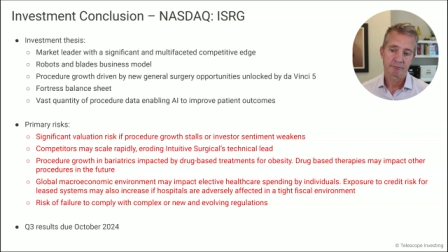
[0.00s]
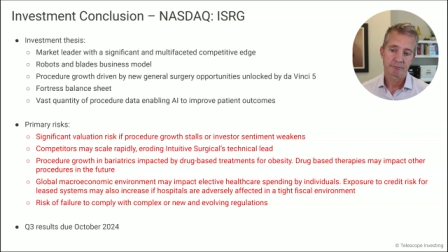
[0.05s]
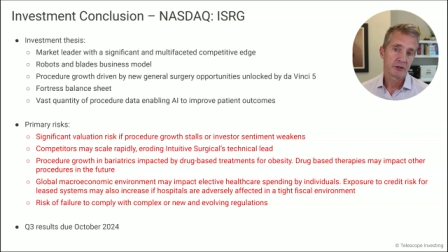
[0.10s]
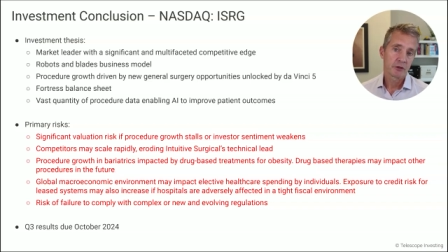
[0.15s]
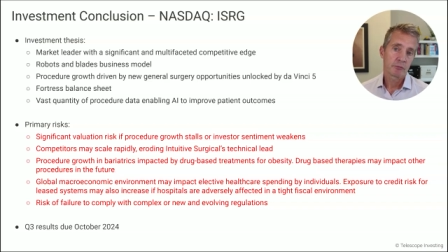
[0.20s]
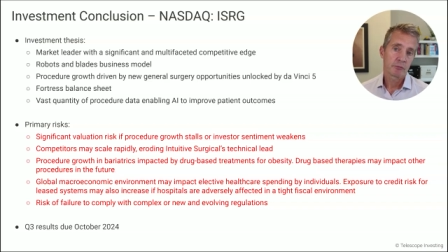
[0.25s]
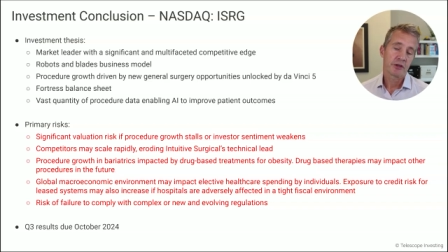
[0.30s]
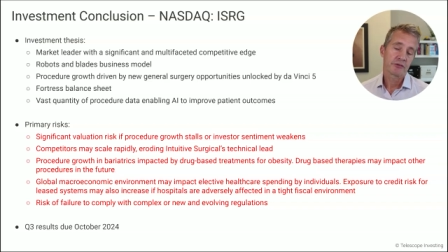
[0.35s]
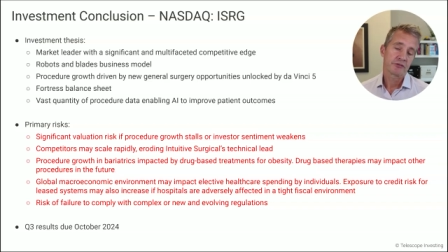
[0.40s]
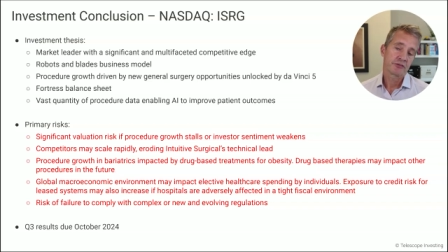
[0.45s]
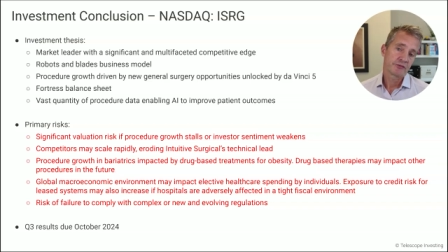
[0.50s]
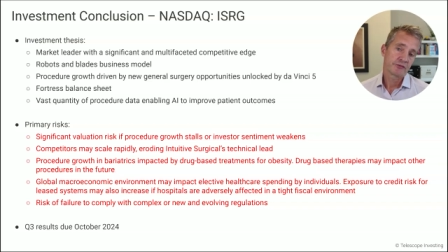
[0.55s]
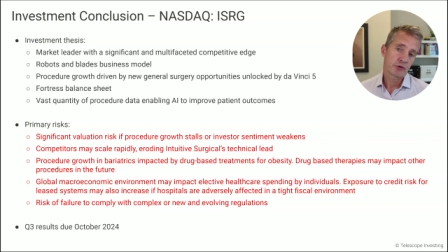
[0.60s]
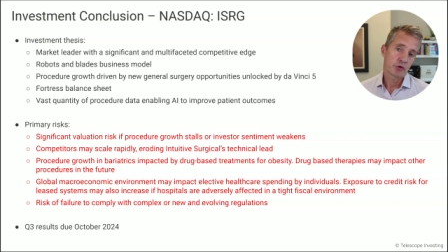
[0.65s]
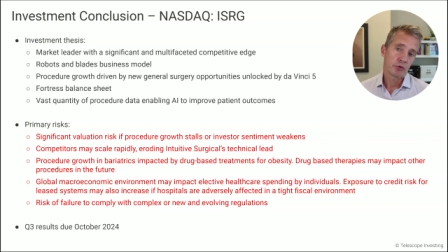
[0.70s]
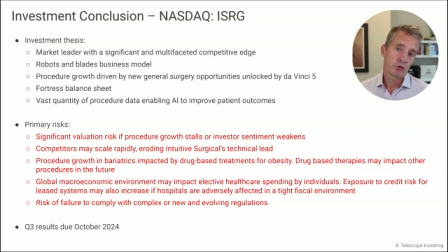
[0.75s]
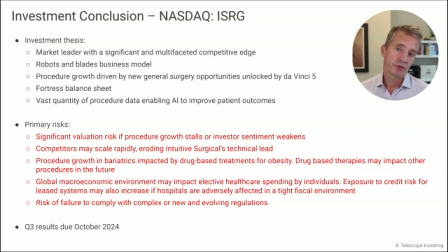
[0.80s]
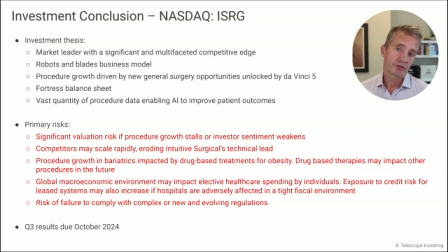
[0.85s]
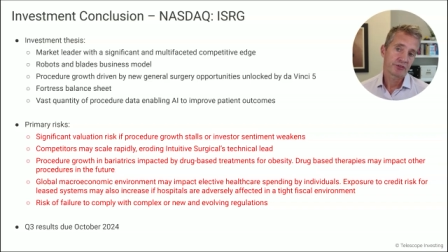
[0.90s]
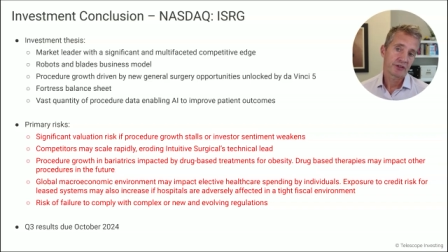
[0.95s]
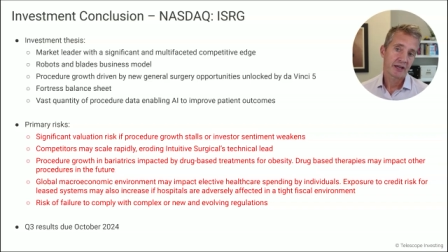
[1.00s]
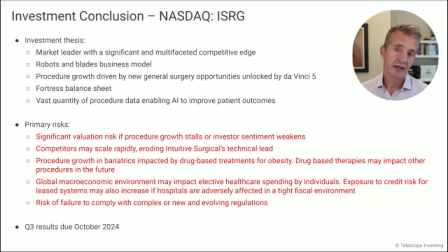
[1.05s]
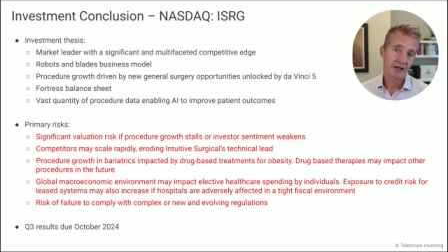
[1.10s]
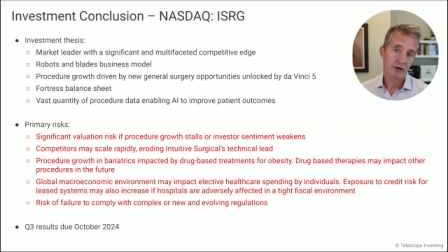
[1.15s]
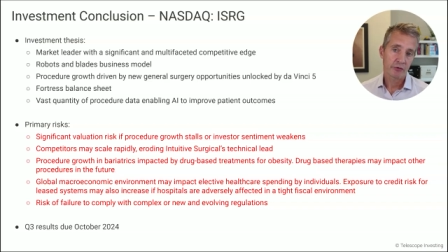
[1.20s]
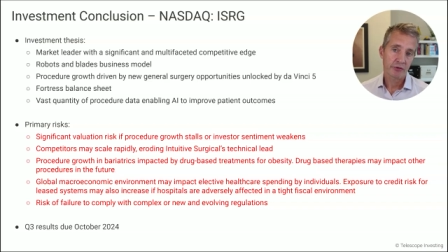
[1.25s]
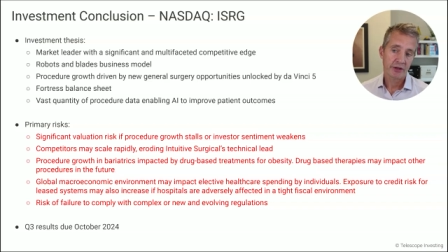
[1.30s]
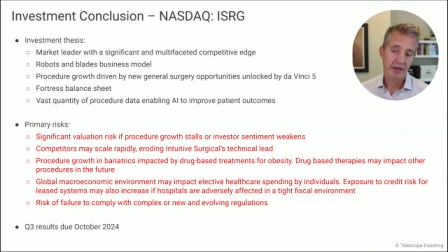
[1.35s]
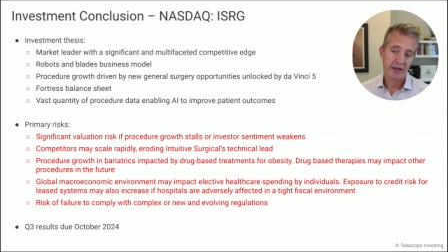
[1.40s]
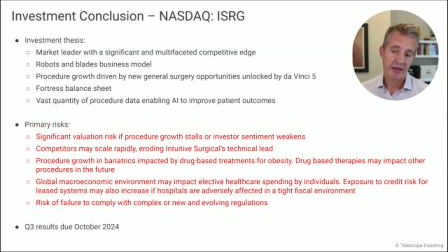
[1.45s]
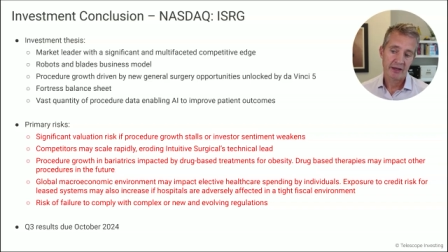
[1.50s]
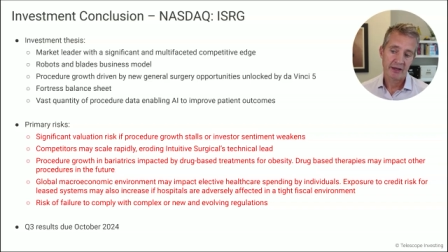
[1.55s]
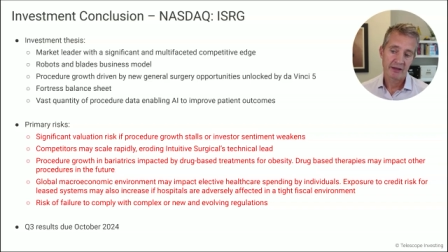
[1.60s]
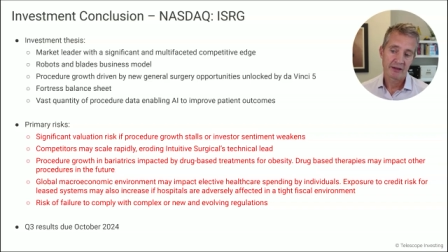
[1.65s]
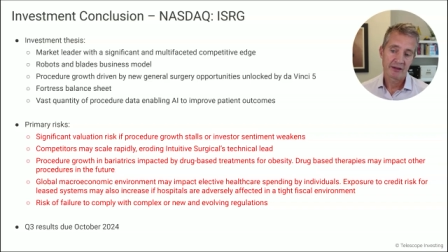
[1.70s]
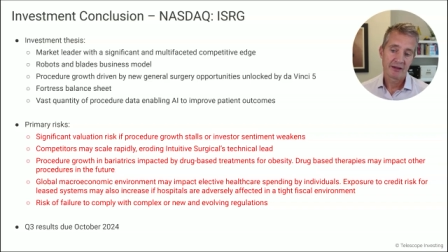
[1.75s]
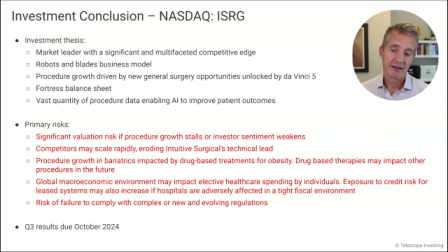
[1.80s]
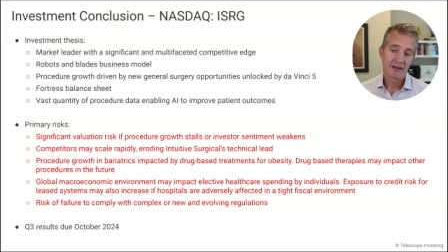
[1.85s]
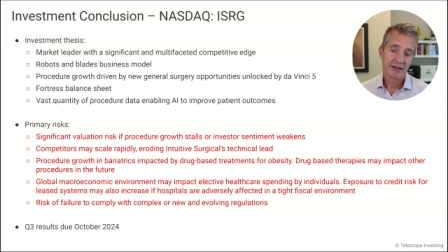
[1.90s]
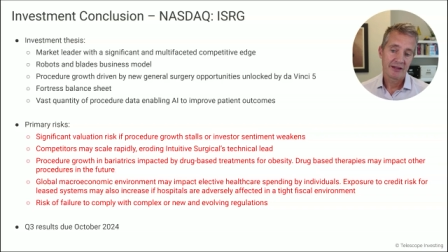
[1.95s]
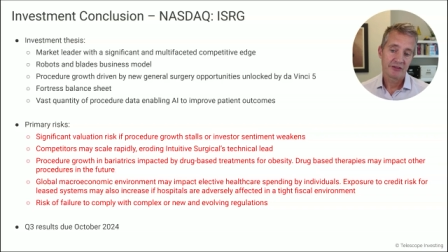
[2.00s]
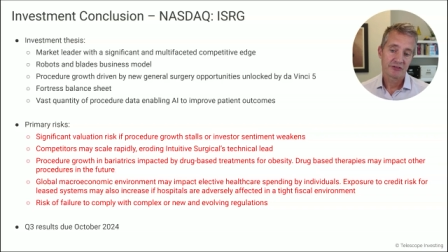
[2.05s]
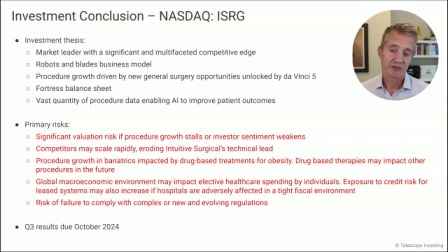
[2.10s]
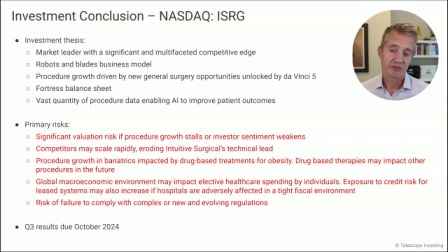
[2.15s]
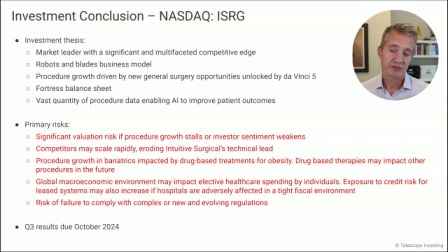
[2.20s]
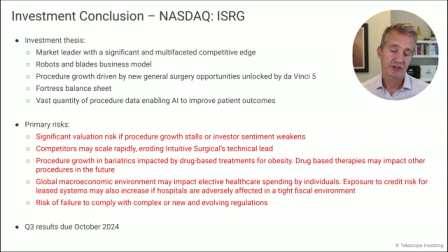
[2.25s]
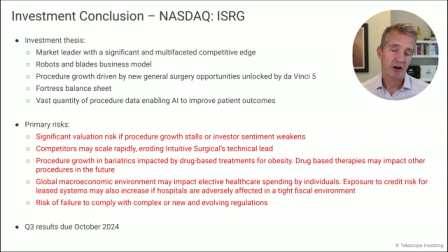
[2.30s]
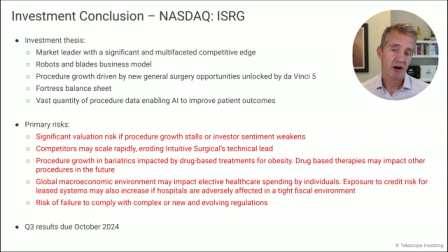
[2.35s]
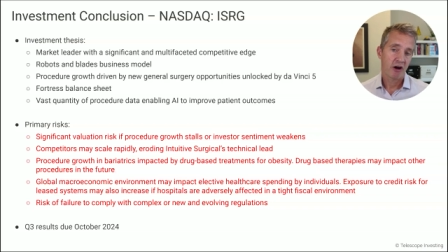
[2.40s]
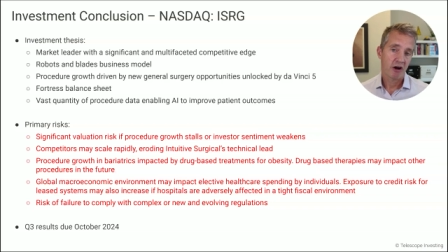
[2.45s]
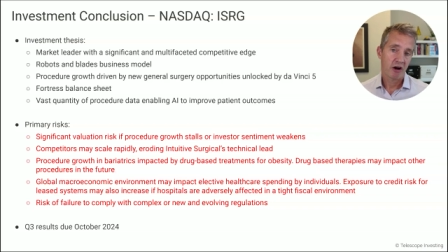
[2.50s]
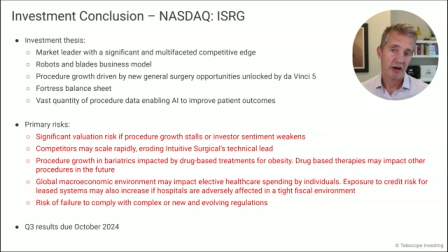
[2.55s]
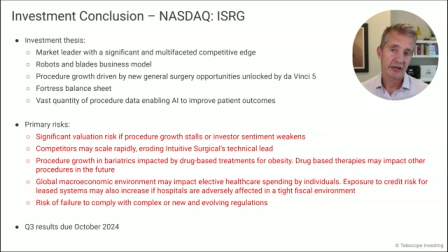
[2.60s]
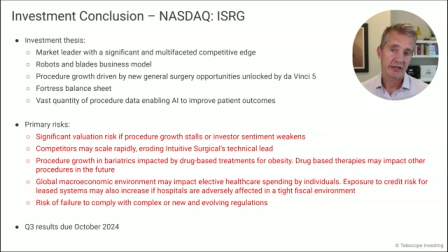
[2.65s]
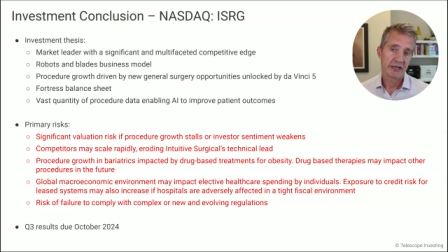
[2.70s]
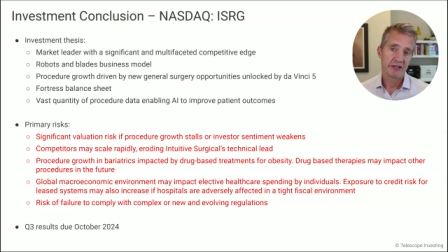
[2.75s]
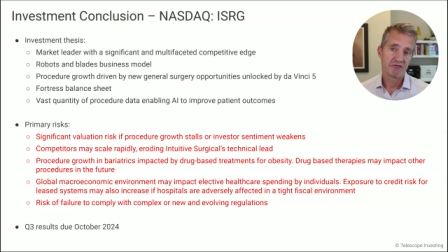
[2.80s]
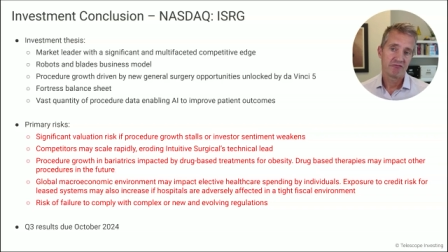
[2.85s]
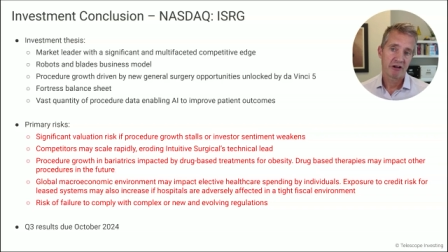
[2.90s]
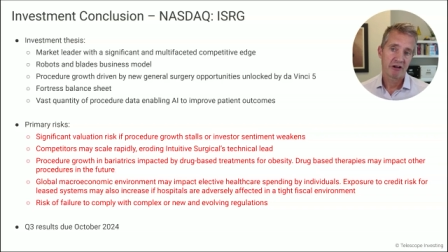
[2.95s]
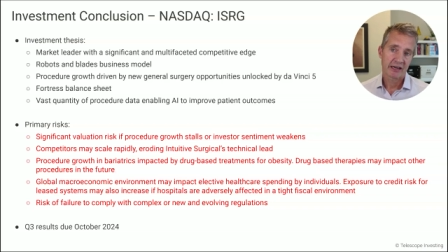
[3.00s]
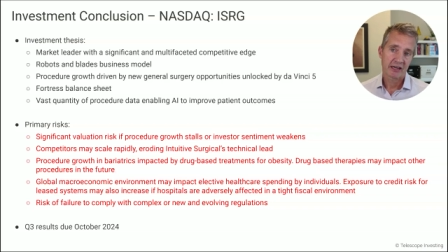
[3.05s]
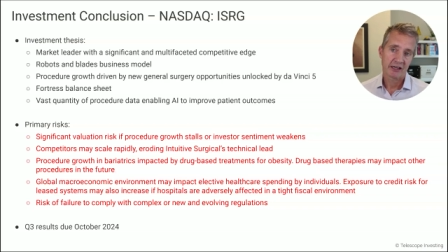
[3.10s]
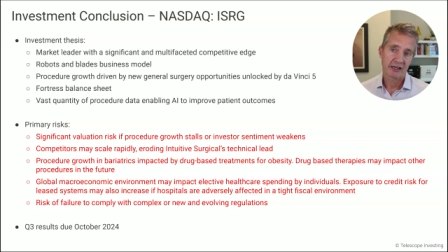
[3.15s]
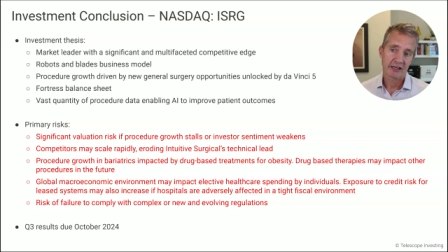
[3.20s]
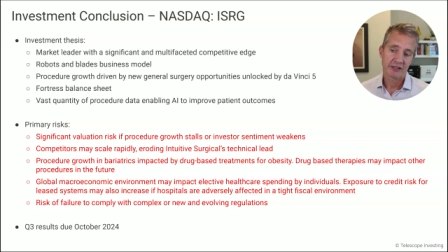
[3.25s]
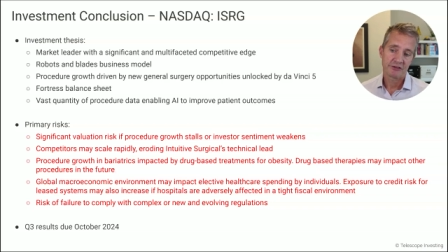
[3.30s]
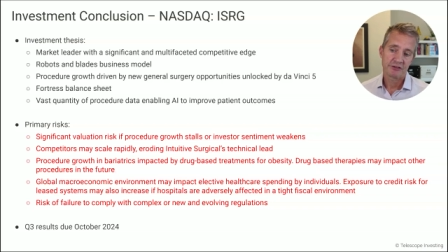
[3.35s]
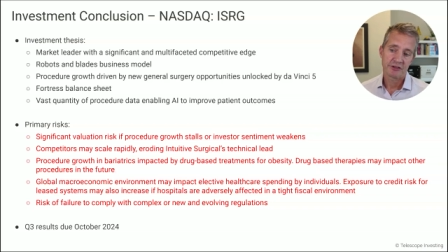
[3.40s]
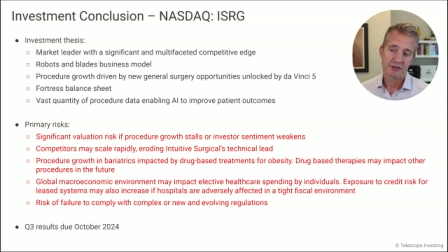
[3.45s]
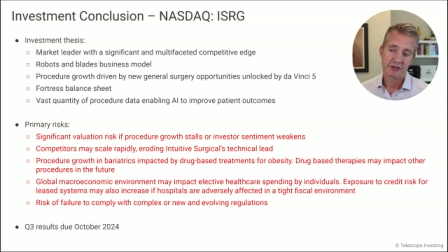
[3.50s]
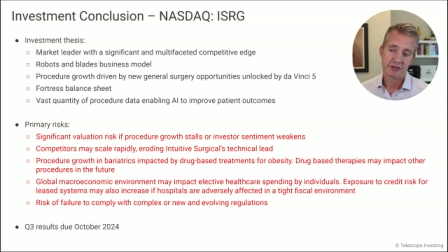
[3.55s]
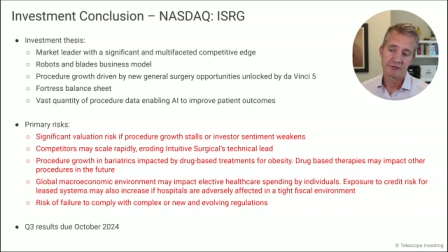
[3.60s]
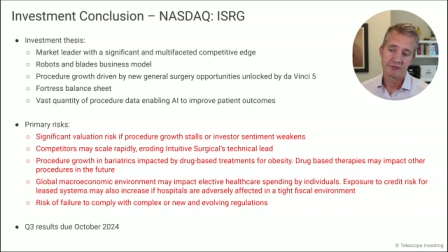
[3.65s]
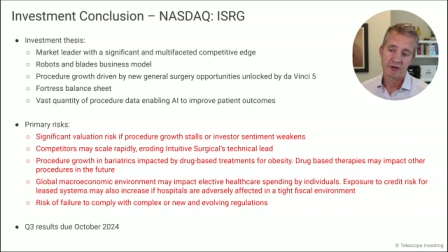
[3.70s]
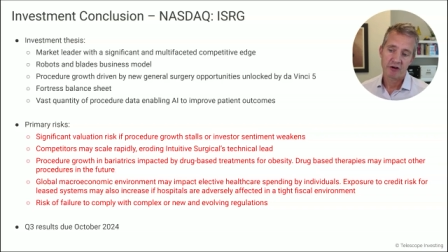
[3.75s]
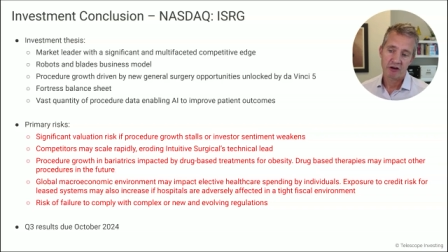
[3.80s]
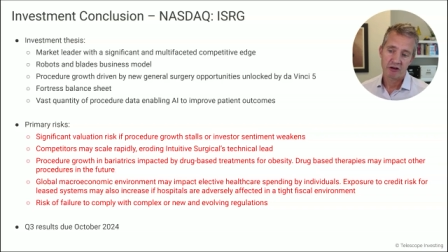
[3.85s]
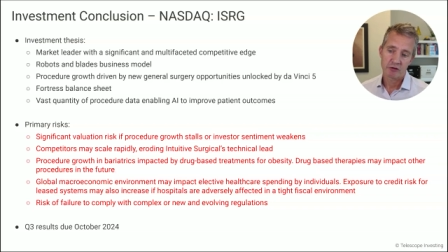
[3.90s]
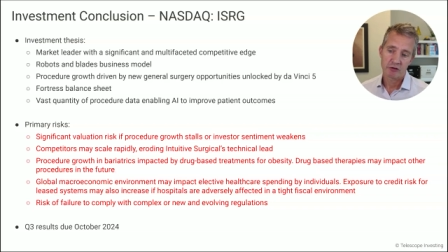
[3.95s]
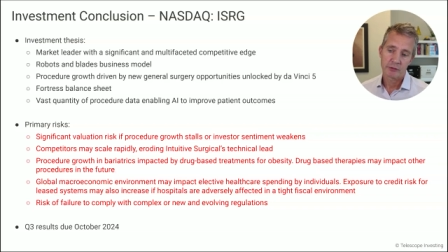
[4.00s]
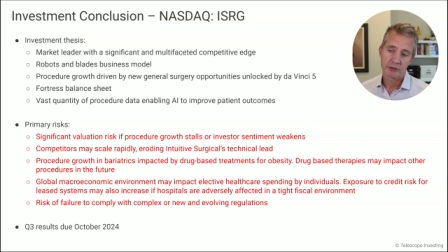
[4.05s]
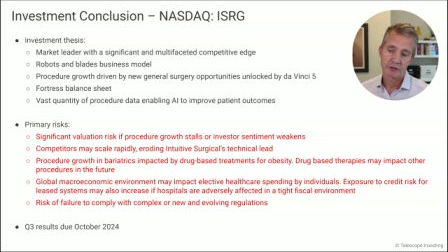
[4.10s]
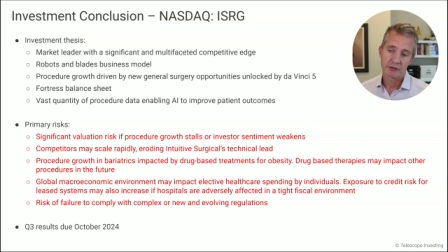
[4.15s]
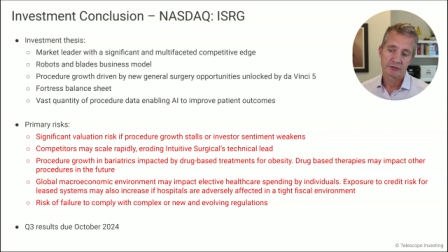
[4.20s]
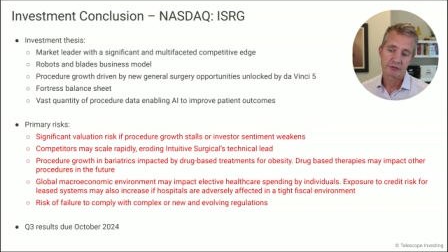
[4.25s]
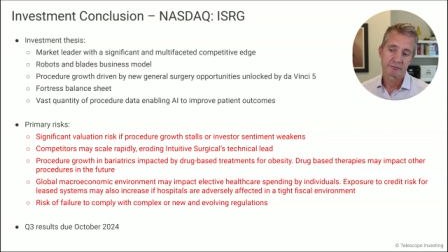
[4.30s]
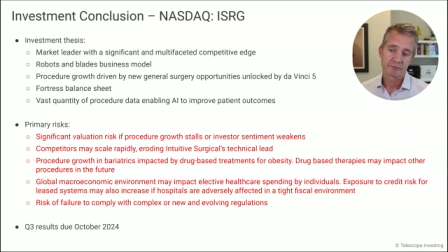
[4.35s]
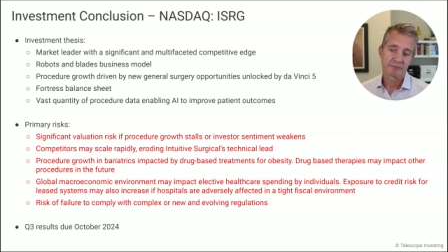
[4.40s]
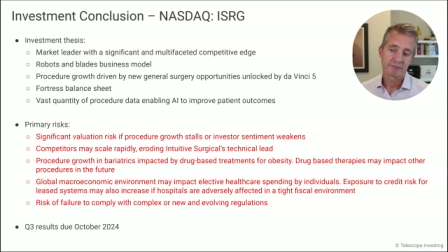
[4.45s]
Plus, of course, healthcare is just a mm-hmm. highly regulated environment.